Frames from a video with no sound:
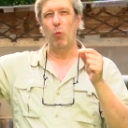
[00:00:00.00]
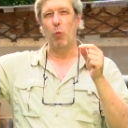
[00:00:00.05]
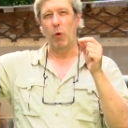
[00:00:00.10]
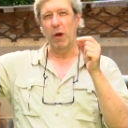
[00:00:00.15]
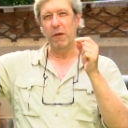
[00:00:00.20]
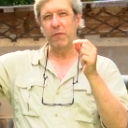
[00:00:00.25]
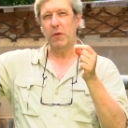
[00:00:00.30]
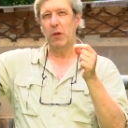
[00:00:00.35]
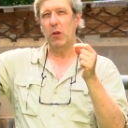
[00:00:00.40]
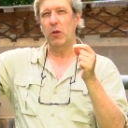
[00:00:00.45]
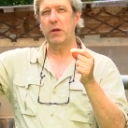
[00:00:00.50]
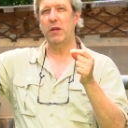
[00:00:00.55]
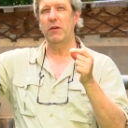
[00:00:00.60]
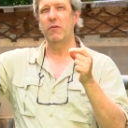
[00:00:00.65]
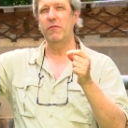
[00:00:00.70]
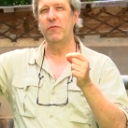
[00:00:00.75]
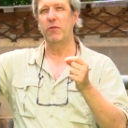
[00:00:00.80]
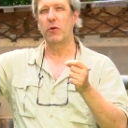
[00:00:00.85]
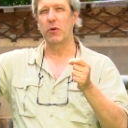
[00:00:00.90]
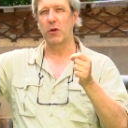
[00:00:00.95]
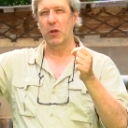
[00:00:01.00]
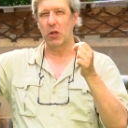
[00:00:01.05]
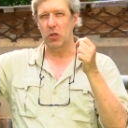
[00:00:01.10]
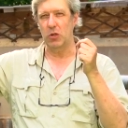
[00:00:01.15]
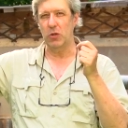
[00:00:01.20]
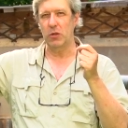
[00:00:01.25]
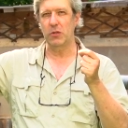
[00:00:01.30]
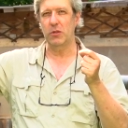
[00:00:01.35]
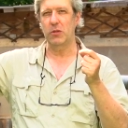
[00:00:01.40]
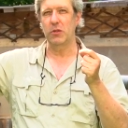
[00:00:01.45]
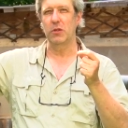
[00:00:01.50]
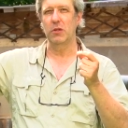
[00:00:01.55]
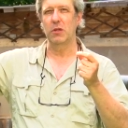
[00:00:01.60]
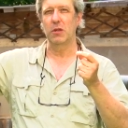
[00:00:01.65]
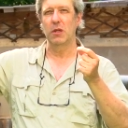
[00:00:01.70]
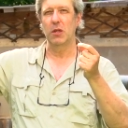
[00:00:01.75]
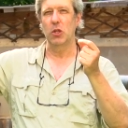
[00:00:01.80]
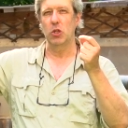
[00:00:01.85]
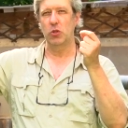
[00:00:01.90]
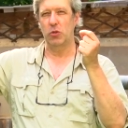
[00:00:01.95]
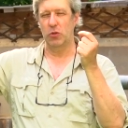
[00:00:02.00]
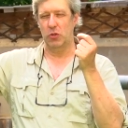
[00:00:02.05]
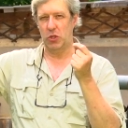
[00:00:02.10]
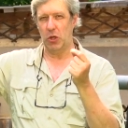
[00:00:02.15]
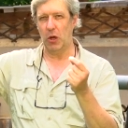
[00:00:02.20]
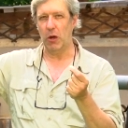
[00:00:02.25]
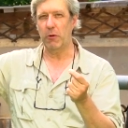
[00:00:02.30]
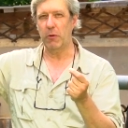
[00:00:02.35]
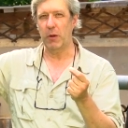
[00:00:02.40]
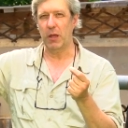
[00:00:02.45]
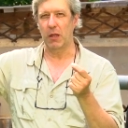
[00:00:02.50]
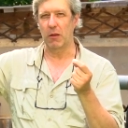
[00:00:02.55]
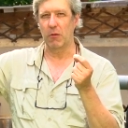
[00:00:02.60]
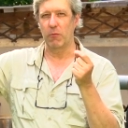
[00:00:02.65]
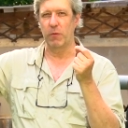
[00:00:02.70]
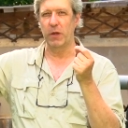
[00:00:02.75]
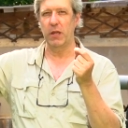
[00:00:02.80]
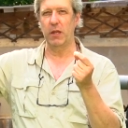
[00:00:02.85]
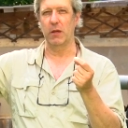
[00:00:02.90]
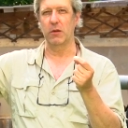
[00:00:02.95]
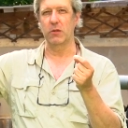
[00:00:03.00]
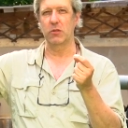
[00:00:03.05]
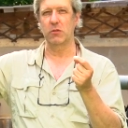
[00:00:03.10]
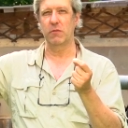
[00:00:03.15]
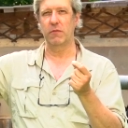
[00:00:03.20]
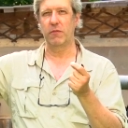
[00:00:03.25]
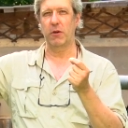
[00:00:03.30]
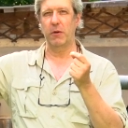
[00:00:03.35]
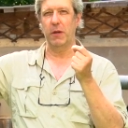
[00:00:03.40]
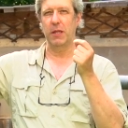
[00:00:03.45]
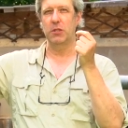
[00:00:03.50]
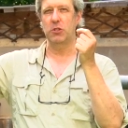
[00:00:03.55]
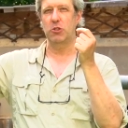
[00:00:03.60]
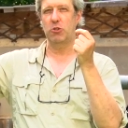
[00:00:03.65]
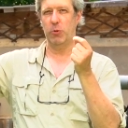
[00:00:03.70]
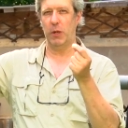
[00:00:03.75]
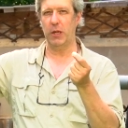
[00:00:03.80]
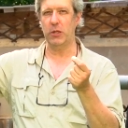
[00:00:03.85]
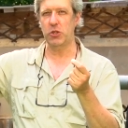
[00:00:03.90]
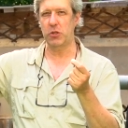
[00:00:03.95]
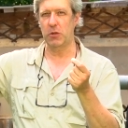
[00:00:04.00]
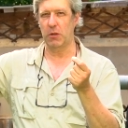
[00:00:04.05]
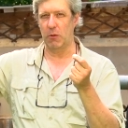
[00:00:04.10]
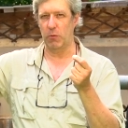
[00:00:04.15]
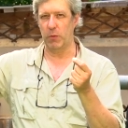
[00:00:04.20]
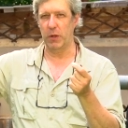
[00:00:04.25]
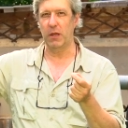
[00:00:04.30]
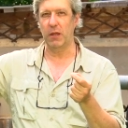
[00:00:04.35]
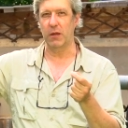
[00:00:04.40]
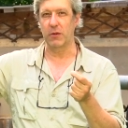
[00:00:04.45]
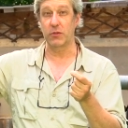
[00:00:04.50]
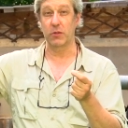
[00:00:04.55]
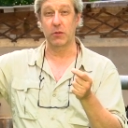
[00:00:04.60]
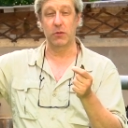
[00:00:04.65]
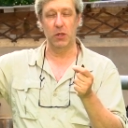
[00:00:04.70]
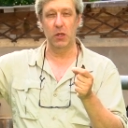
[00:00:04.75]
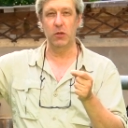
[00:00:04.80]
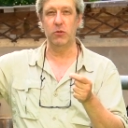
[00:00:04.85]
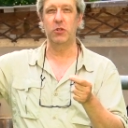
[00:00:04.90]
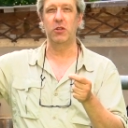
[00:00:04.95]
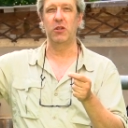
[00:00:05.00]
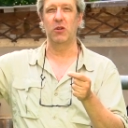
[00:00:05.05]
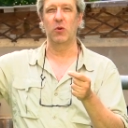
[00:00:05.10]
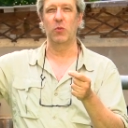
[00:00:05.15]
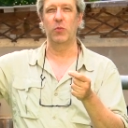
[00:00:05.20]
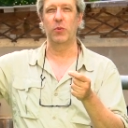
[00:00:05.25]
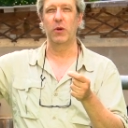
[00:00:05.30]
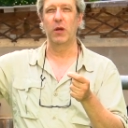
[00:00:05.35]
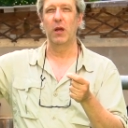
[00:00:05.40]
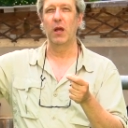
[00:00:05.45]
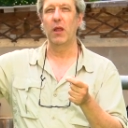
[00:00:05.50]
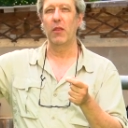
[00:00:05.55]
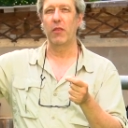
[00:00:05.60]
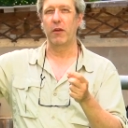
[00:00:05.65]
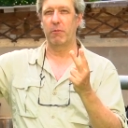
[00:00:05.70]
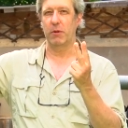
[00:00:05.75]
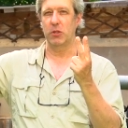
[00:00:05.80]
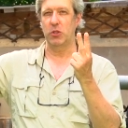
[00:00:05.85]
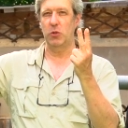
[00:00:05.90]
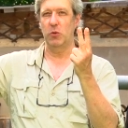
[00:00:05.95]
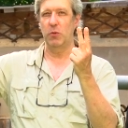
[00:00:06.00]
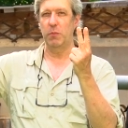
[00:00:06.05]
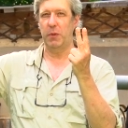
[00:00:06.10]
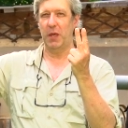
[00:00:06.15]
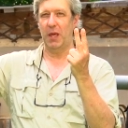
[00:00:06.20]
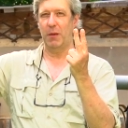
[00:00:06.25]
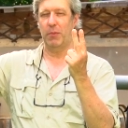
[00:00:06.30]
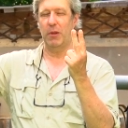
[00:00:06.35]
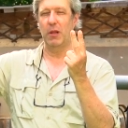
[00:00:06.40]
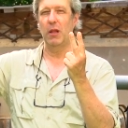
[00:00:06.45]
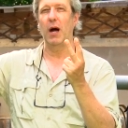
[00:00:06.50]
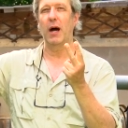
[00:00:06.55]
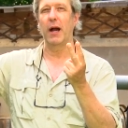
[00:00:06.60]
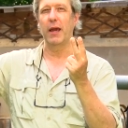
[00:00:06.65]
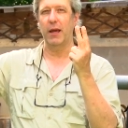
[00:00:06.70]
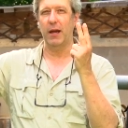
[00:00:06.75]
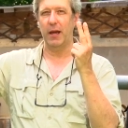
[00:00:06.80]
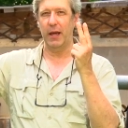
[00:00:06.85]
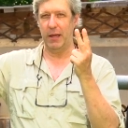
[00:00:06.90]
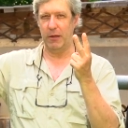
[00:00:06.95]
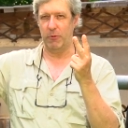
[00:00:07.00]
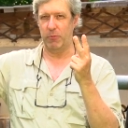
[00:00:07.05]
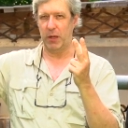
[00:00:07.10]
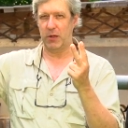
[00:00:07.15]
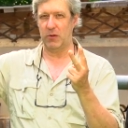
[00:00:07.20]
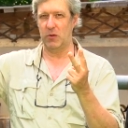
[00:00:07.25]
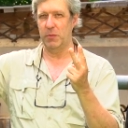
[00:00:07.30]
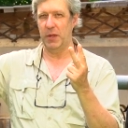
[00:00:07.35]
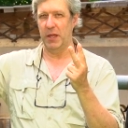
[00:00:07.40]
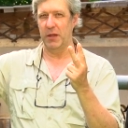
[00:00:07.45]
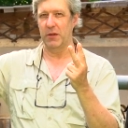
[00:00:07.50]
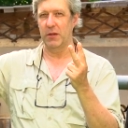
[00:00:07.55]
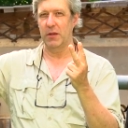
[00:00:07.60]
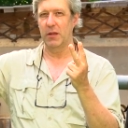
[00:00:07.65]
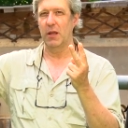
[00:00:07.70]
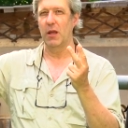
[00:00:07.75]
If you're looking for good tutorial videos, for instructional videos on YouTube, there are 2 people I highly recommend.